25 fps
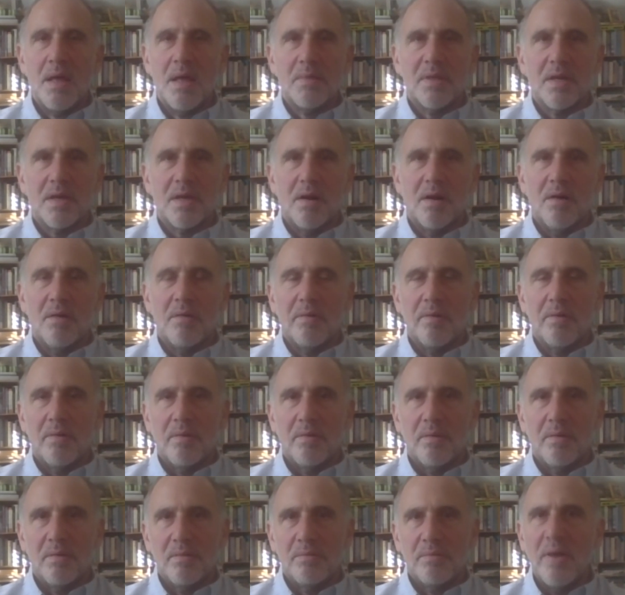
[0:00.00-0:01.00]
You go, oh,
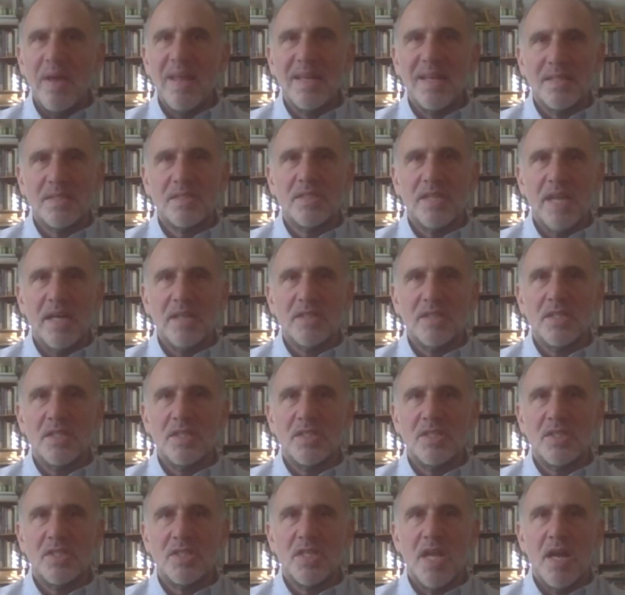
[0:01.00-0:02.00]
wait, it's
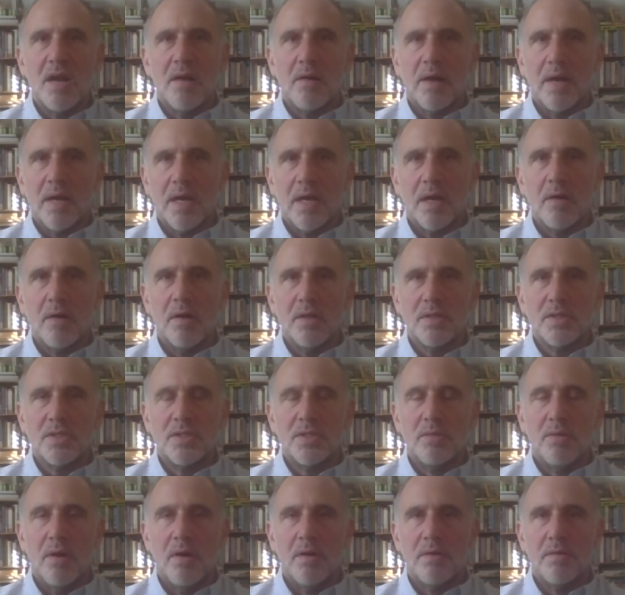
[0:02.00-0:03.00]
actually generic. It
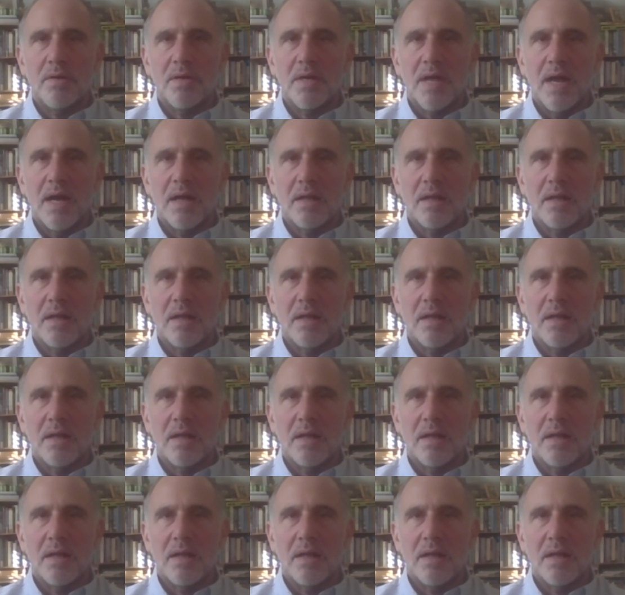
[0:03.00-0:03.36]
costs $200.